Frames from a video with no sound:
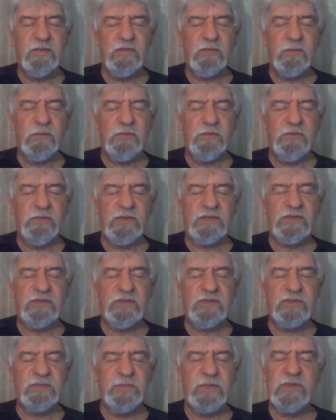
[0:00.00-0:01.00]
We invite you
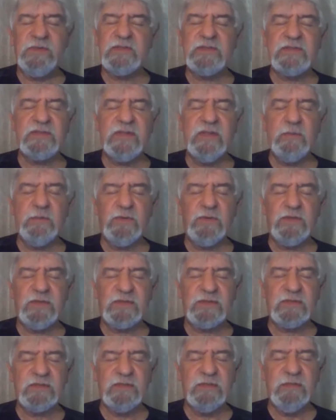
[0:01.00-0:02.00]
to spend this time with
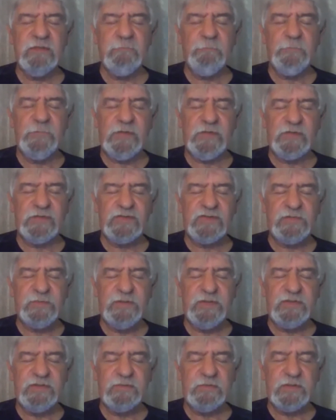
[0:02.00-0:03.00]
us and to
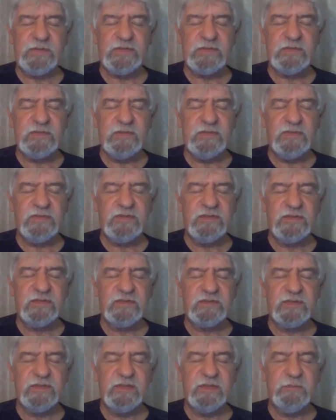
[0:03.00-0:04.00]
speak to us in
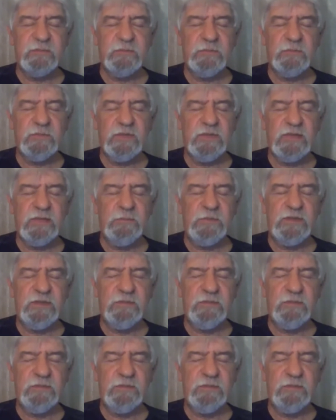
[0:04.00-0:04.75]
Jesus' name.